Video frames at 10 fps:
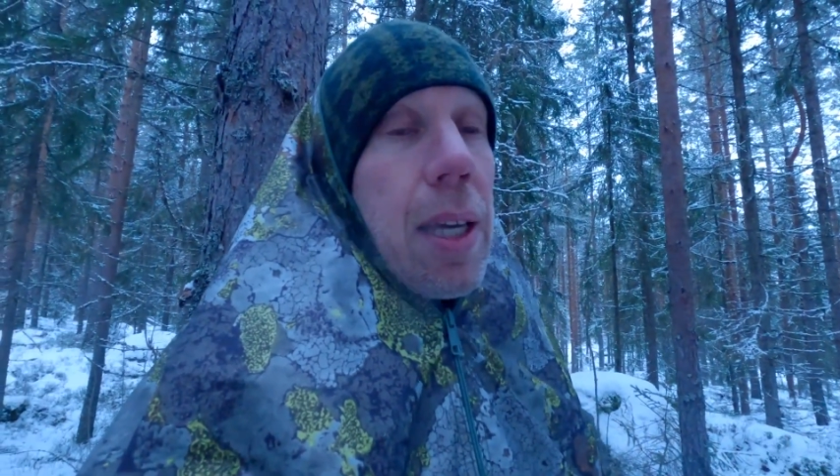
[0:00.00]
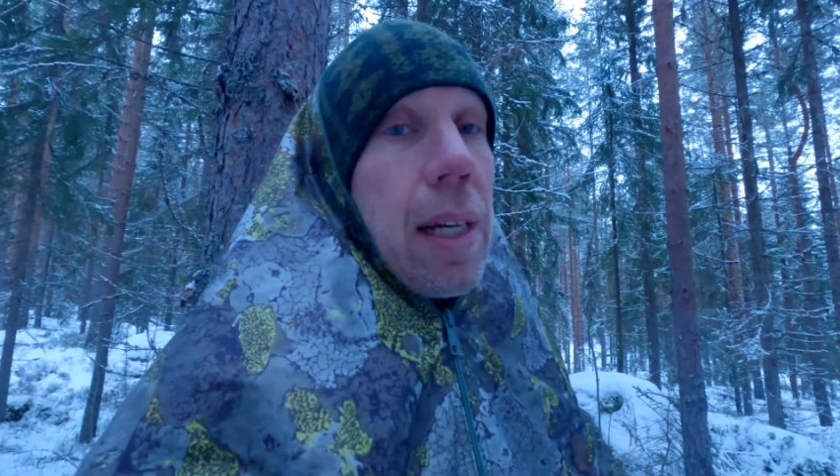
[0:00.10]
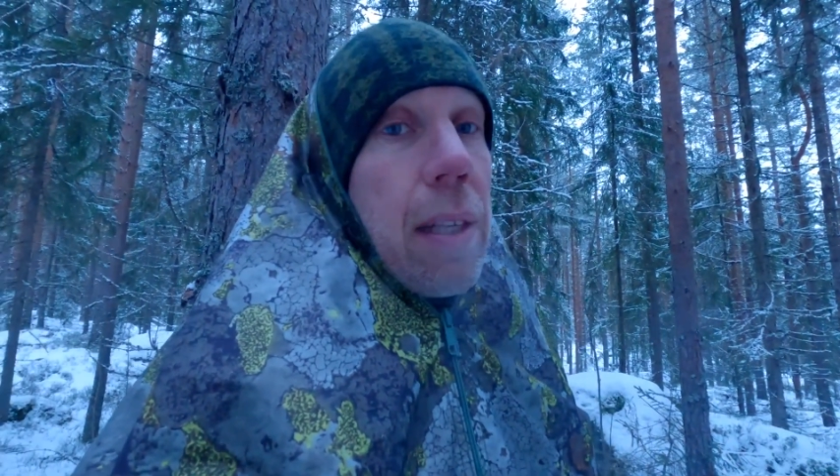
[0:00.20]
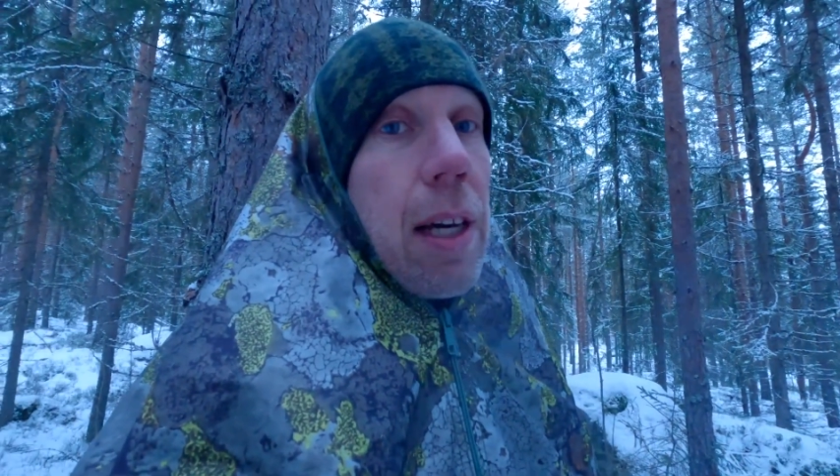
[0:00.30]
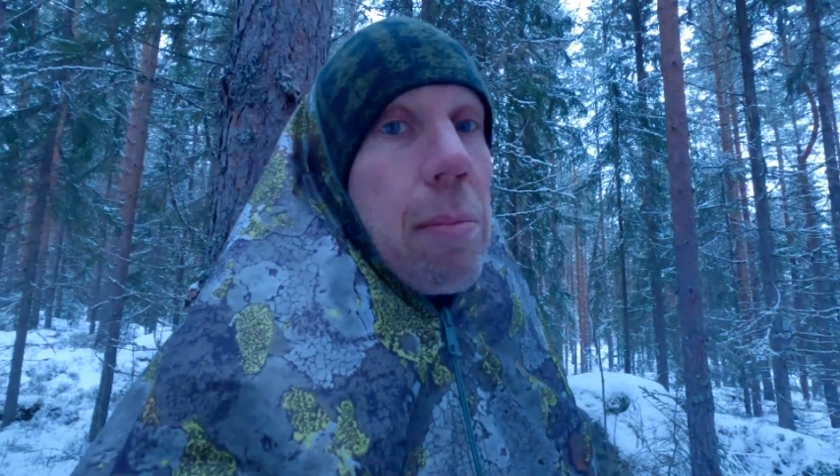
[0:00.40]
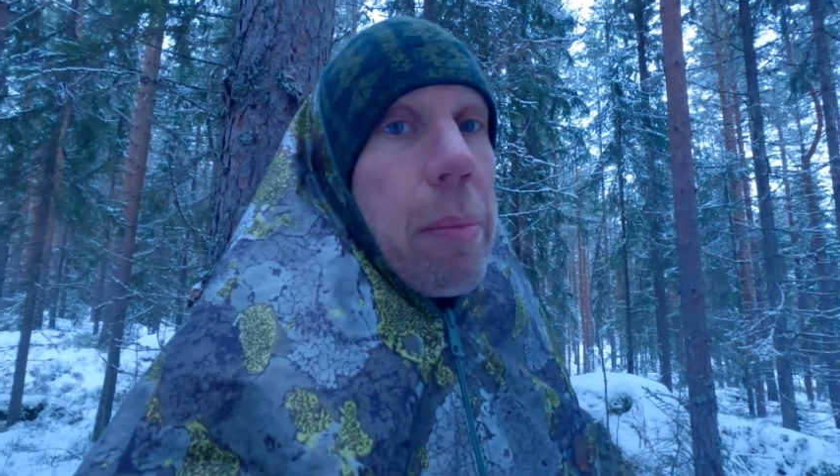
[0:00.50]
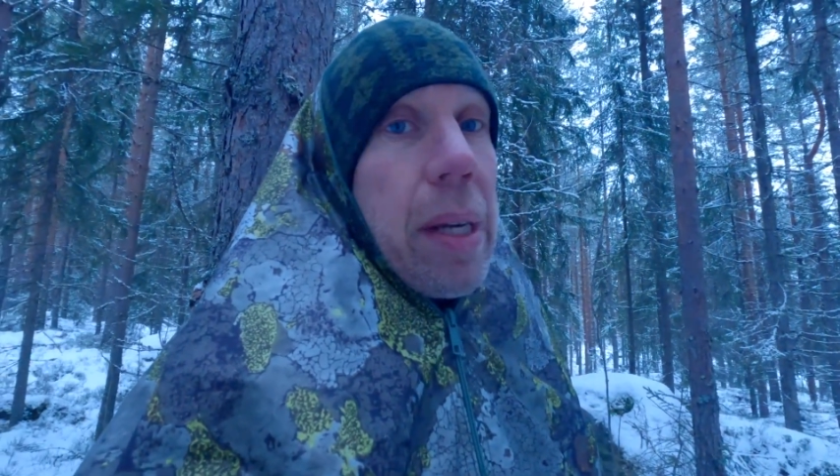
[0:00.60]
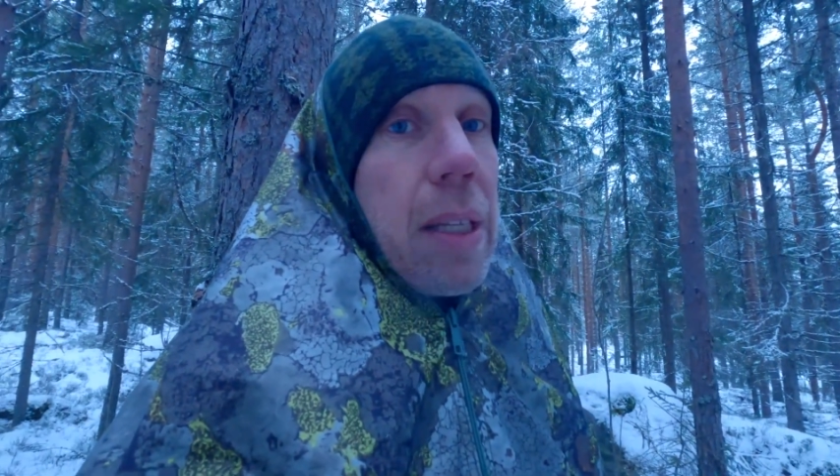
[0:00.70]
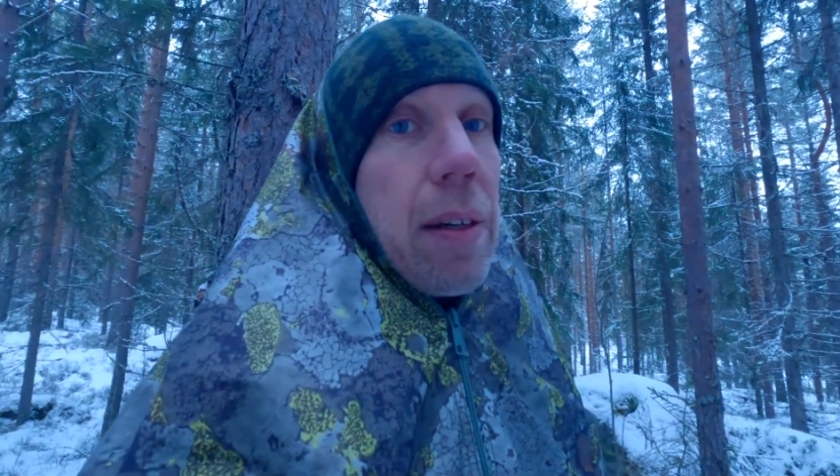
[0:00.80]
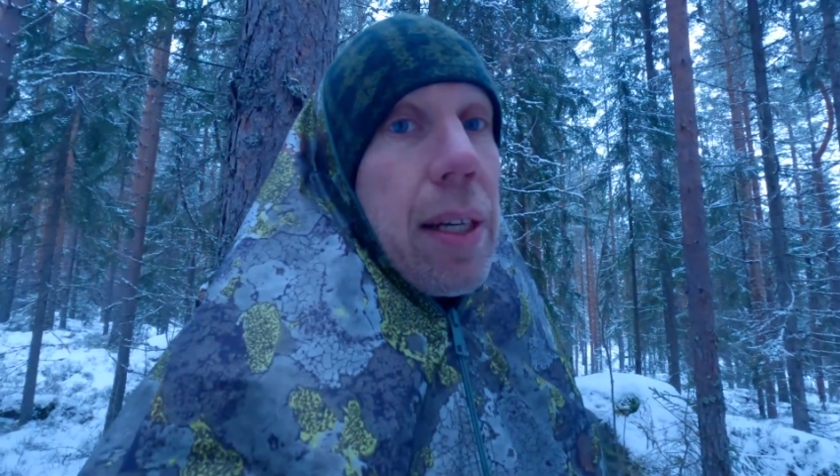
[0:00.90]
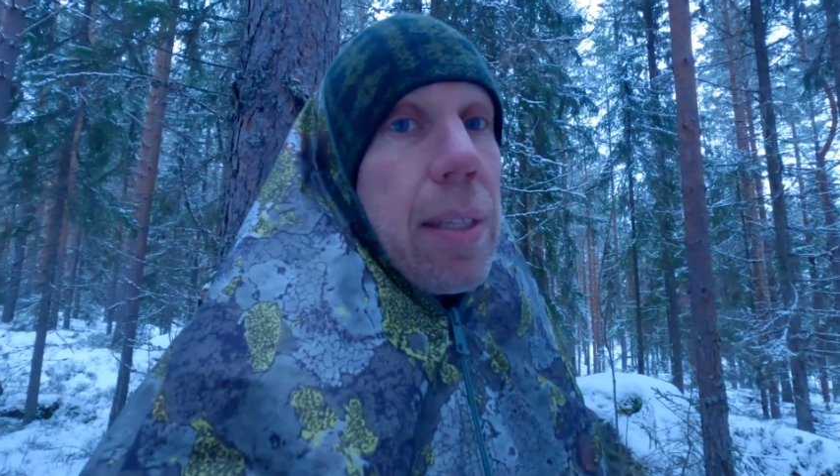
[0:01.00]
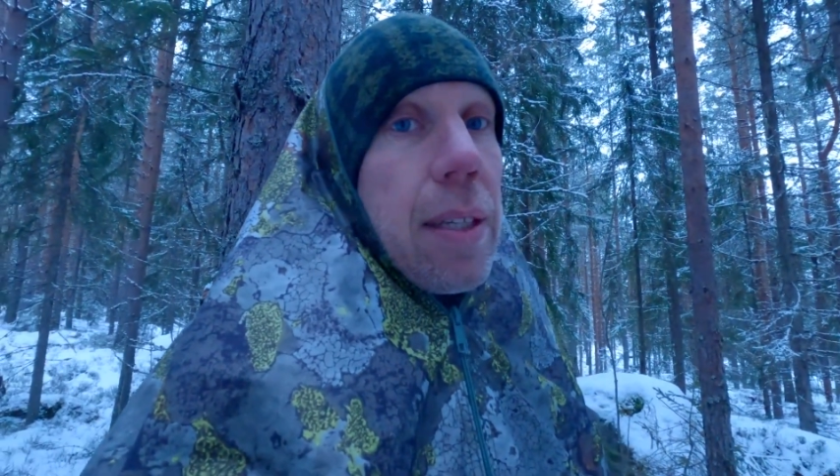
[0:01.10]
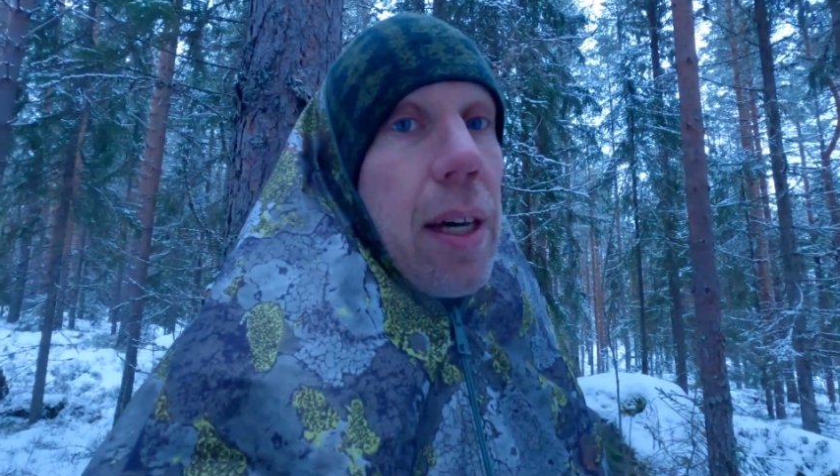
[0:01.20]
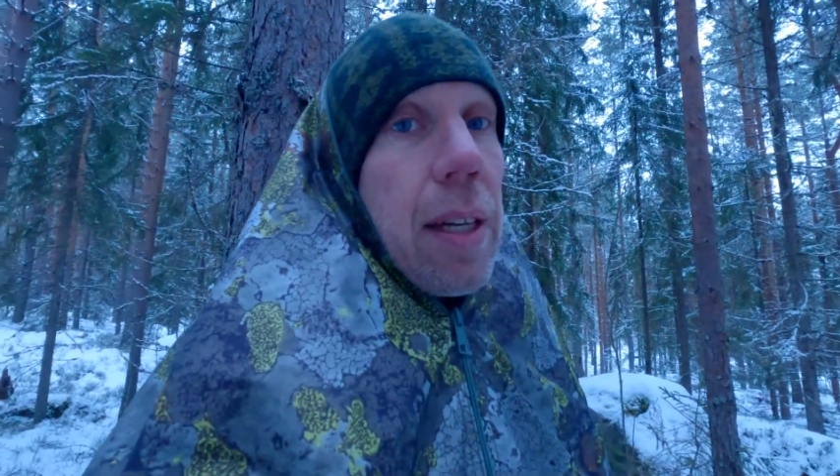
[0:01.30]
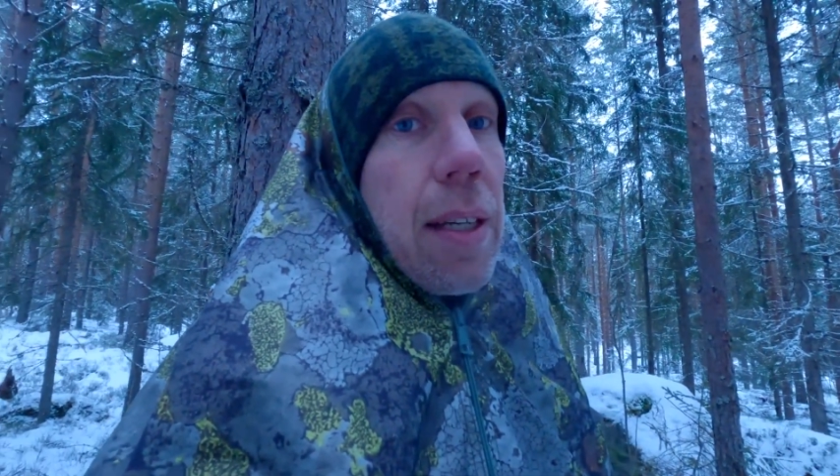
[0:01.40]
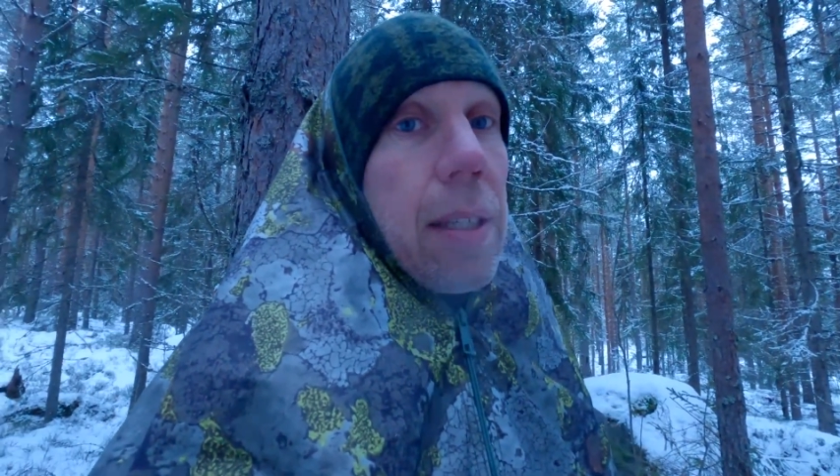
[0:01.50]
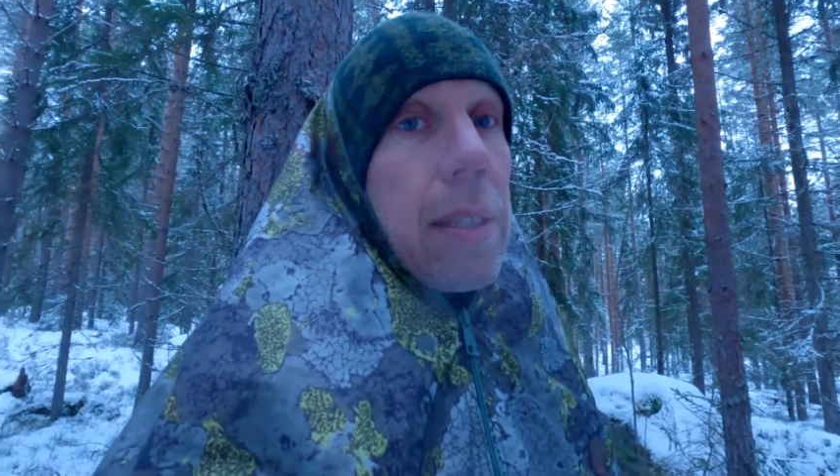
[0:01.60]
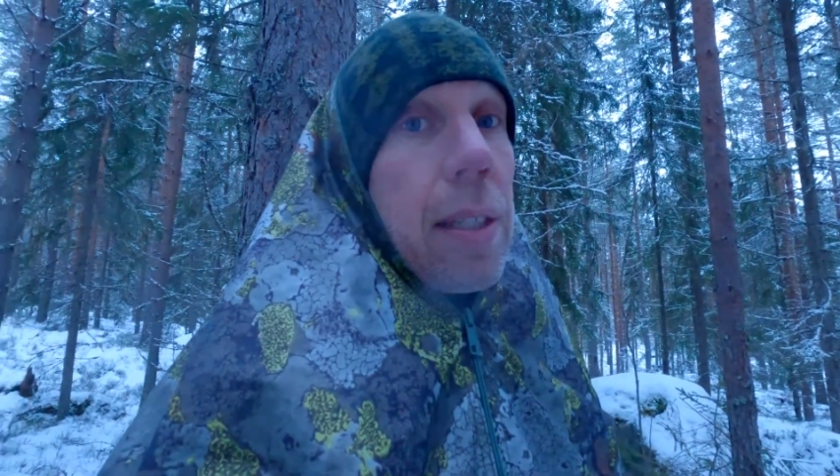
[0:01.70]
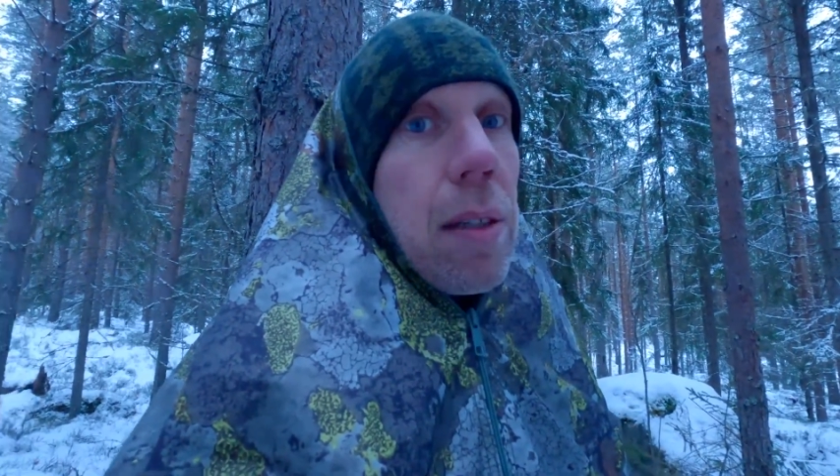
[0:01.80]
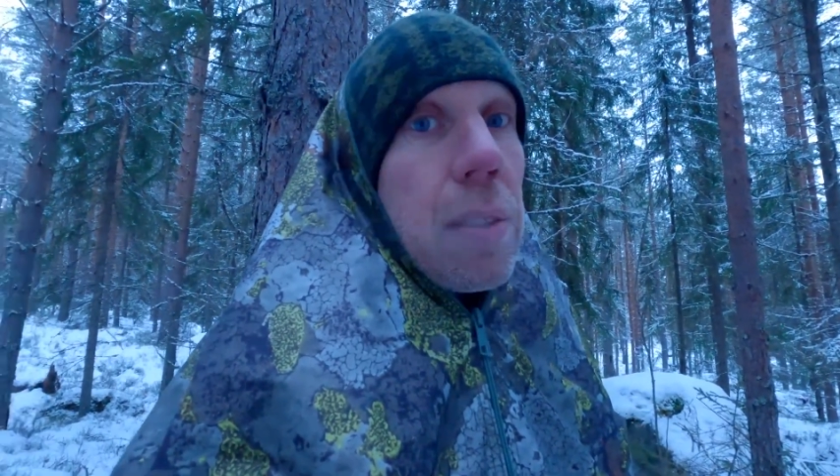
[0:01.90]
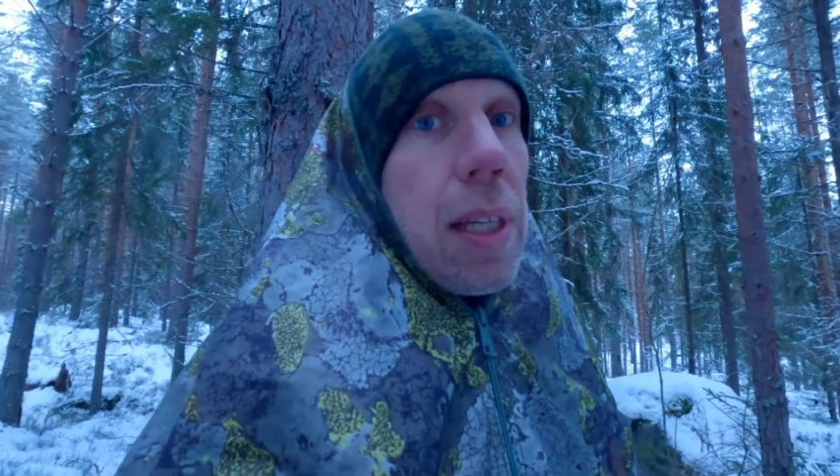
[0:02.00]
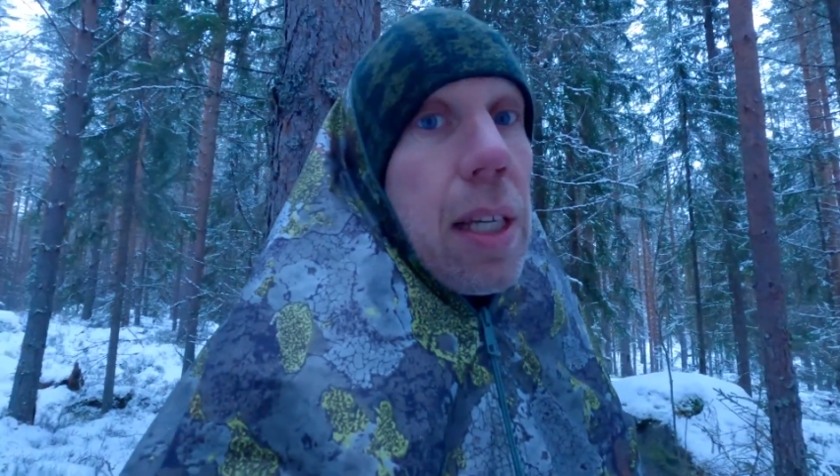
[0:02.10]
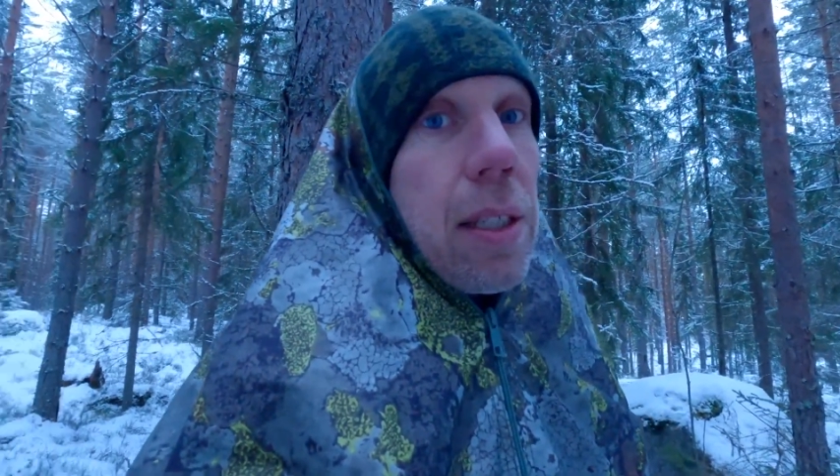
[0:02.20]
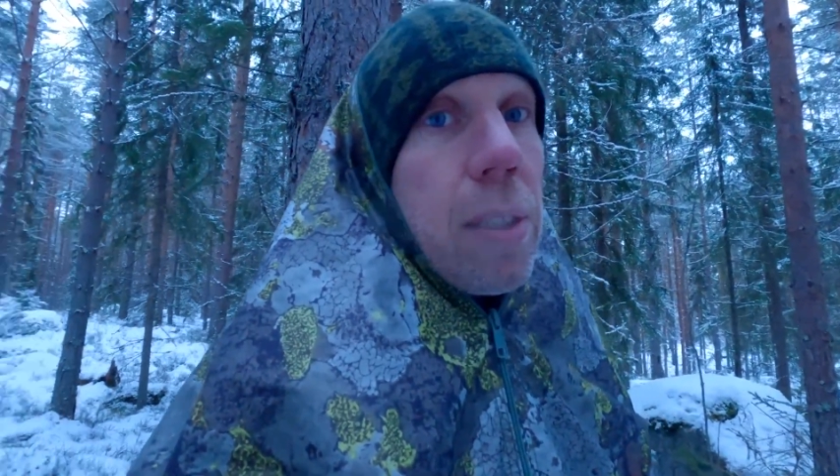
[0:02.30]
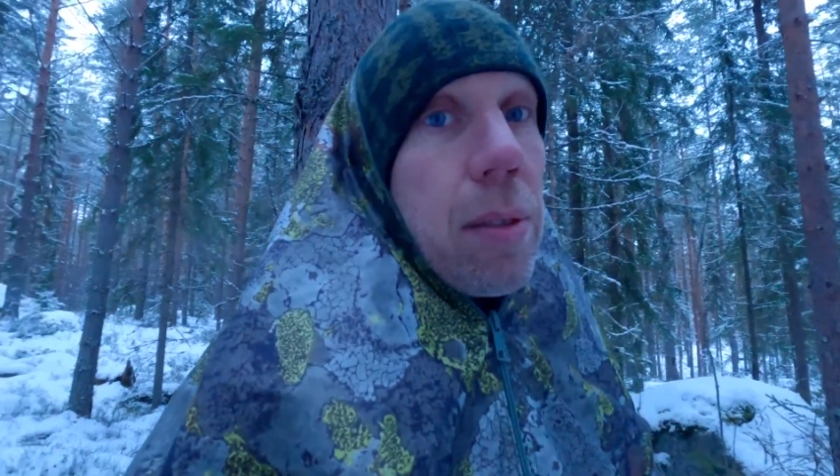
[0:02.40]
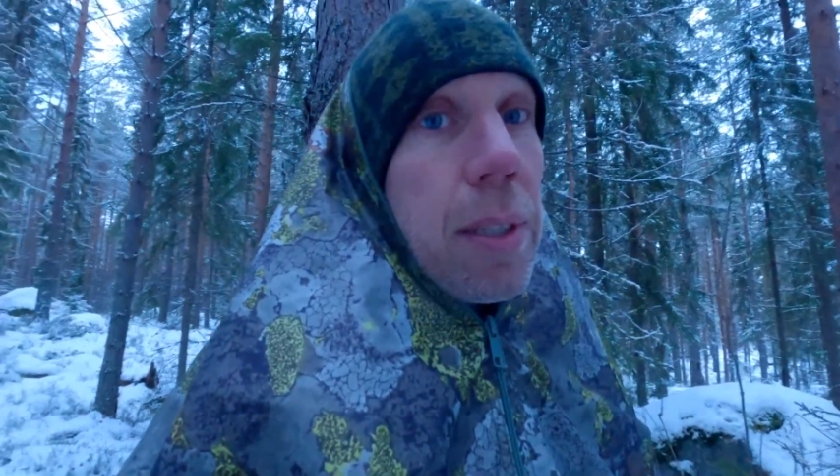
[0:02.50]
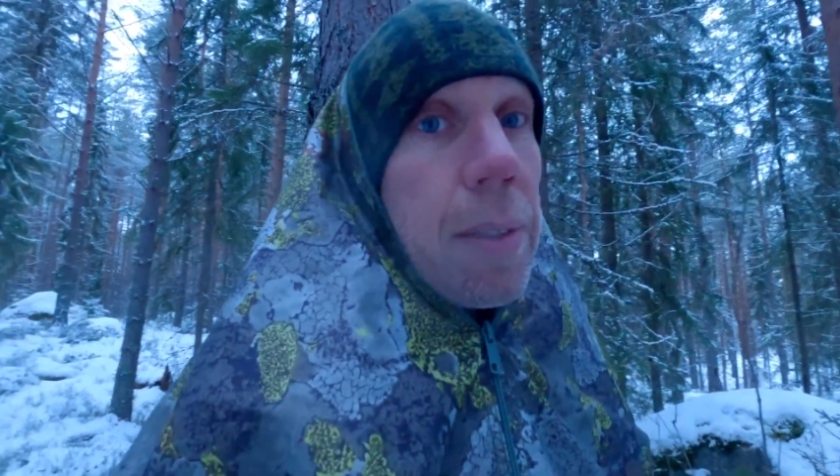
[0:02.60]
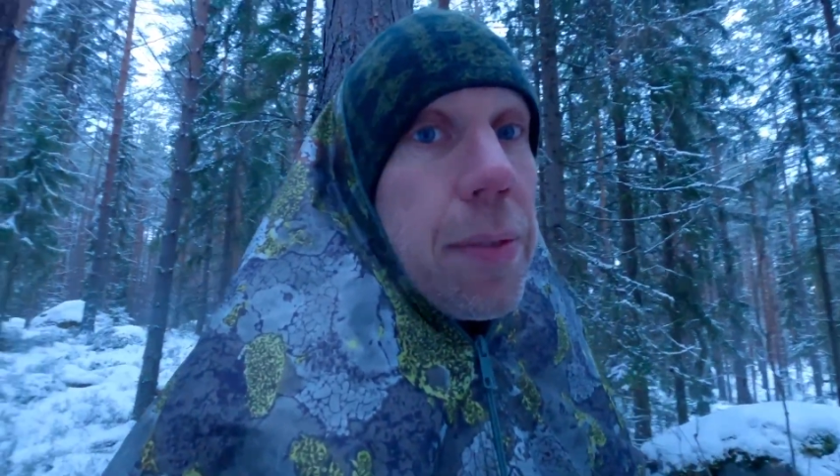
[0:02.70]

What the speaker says: that thermometer inside. So stay tuned.